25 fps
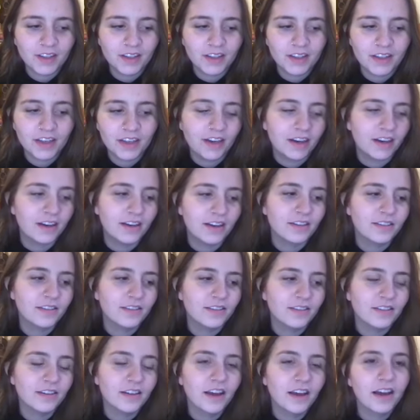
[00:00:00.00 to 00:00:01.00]
yeah,
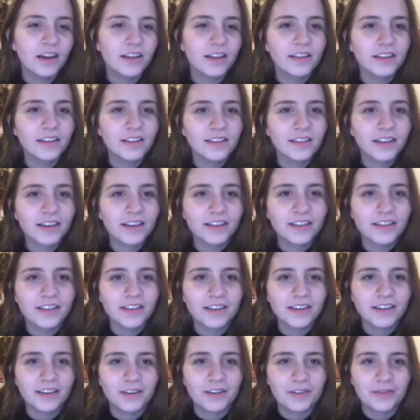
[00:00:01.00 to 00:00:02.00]
I think like
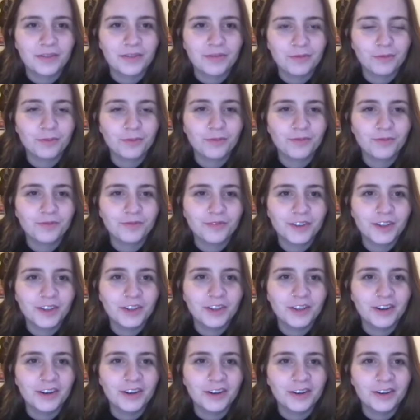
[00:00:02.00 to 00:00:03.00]
the
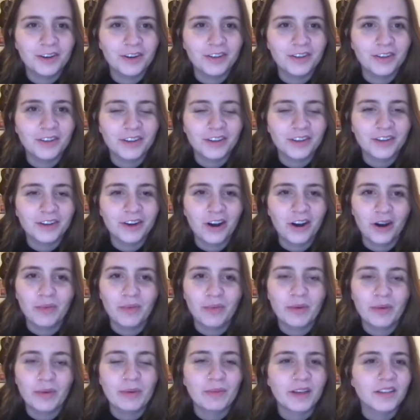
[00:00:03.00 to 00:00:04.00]
all the
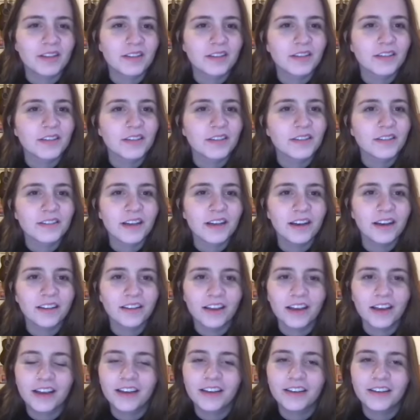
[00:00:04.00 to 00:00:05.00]
common places,
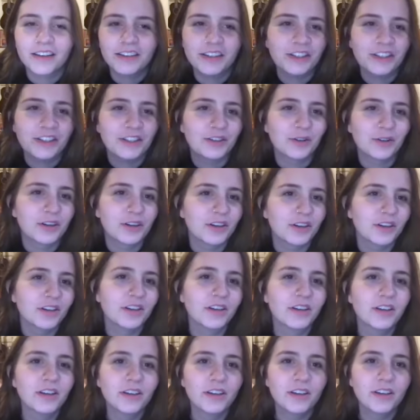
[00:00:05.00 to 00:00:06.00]
LA, New
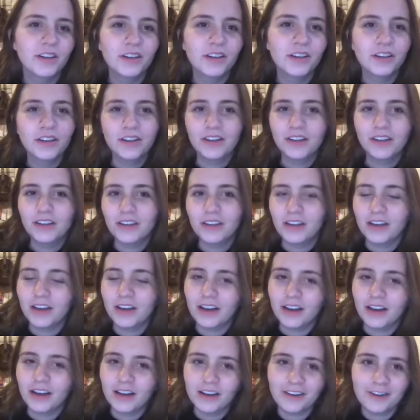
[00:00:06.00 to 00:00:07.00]
York,
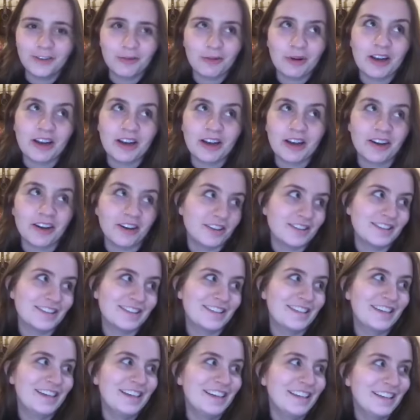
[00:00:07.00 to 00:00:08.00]
where
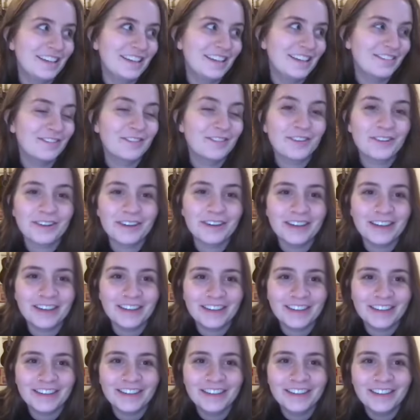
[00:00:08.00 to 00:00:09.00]
else?
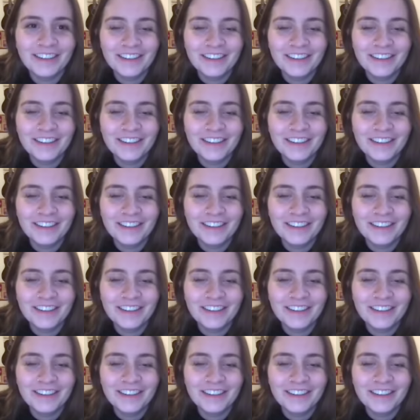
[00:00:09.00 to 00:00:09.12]
Florida,